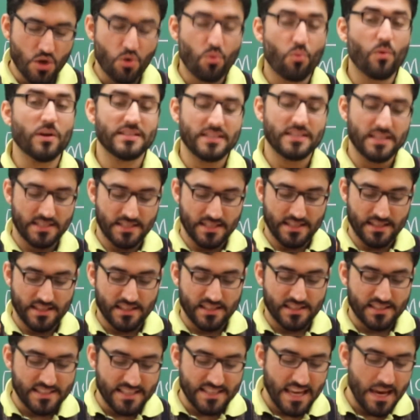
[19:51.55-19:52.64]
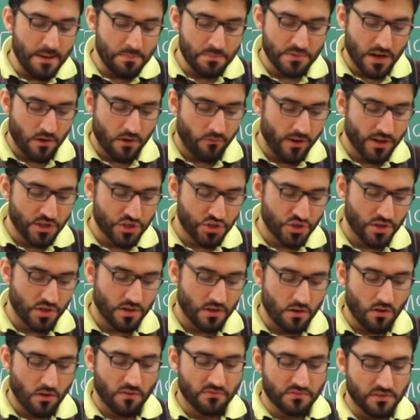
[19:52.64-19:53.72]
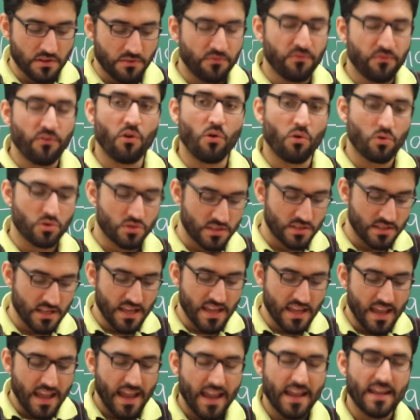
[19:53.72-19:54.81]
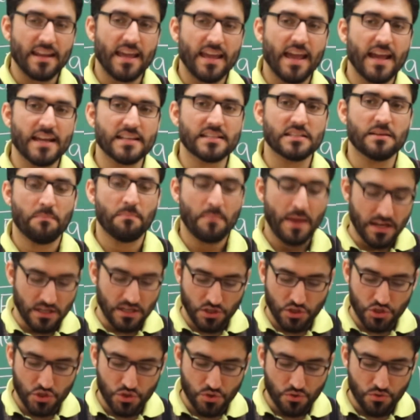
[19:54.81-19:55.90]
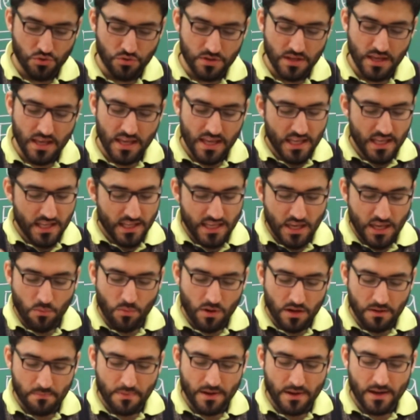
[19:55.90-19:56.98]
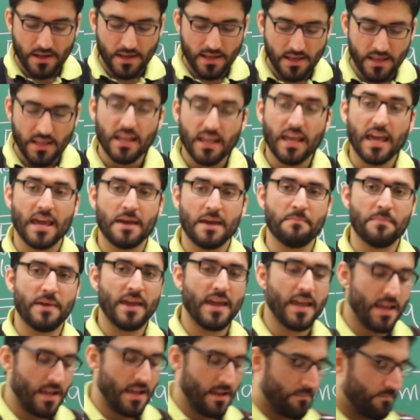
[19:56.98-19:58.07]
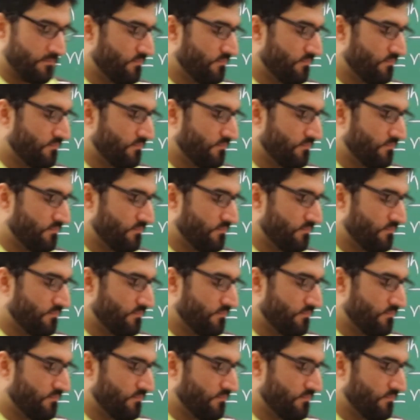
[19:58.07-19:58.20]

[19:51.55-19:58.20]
which is in the same direction of the force and has a magnitude given by ma.